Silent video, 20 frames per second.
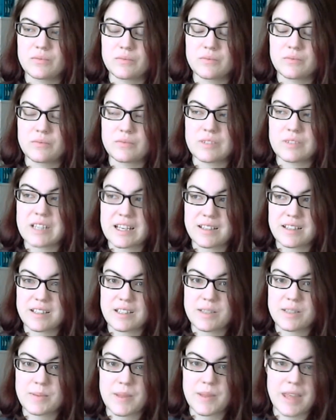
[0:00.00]
dances
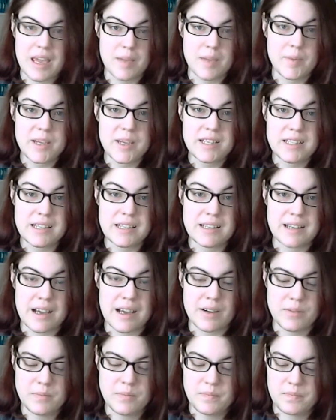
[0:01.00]
with ABT
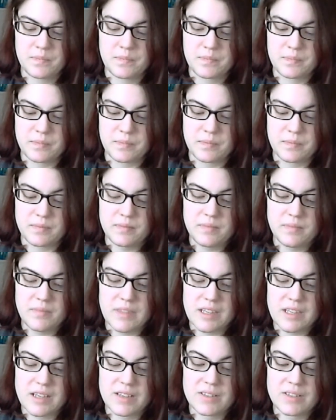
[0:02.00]
now.
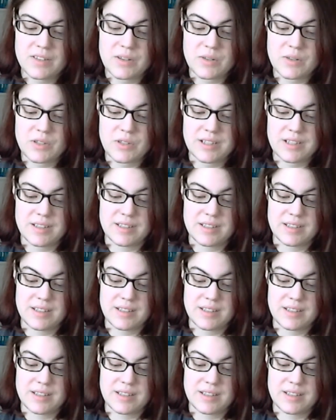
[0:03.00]
So she is